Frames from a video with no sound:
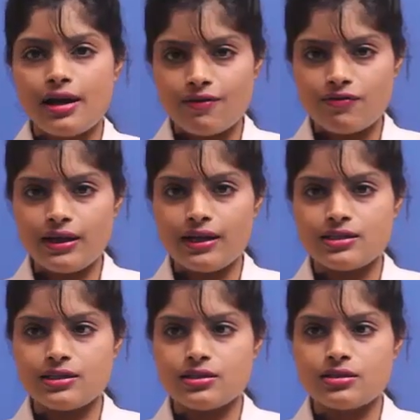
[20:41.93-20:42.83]

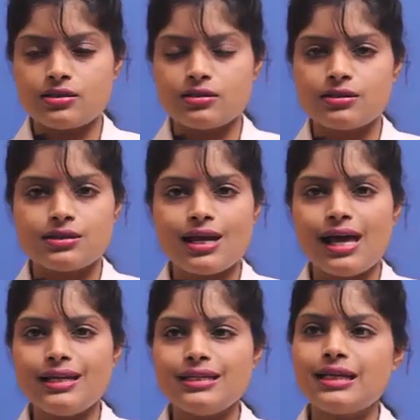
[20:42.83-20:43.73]
efficacious,
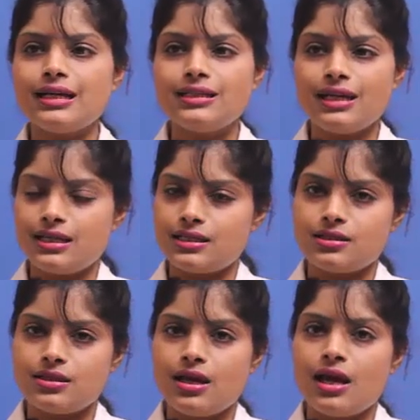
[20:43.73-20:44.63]
and it contains